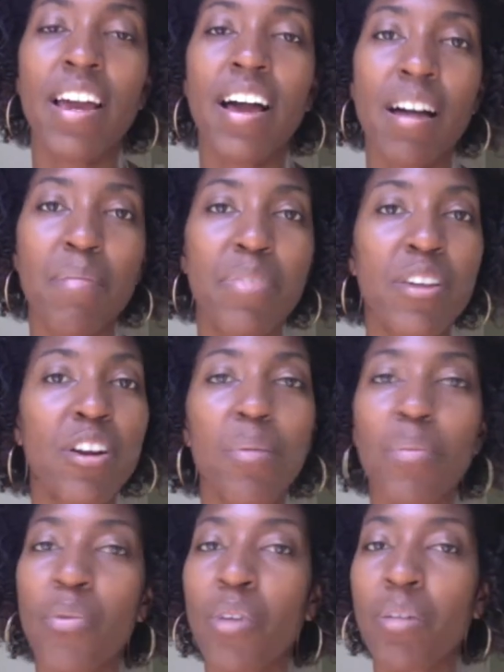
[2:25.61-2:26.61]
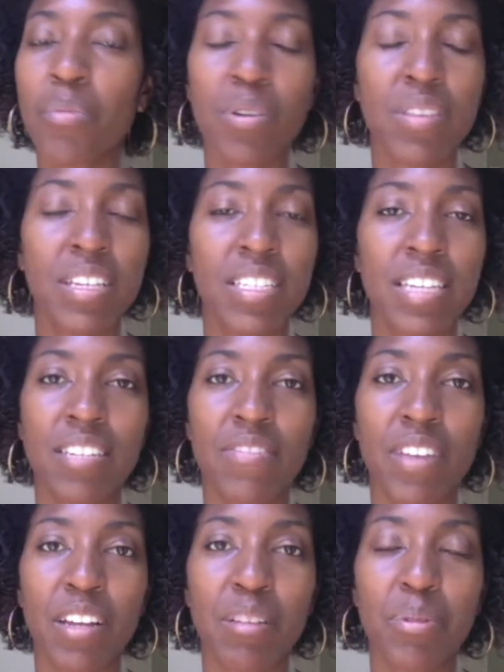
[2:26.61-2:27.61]
Um, there are more and more these days
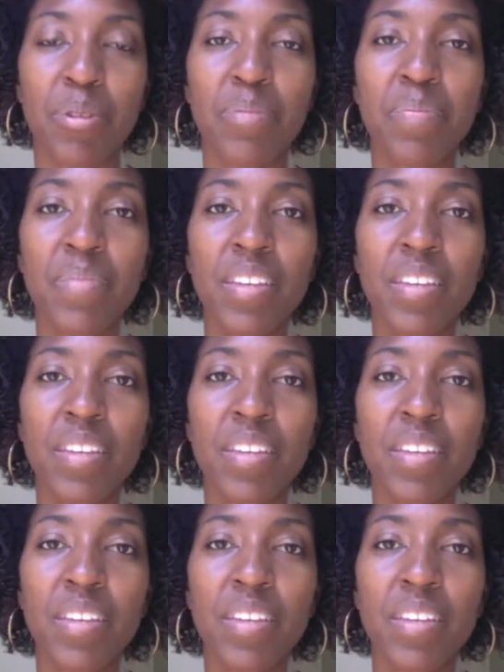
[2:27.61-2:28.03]
available.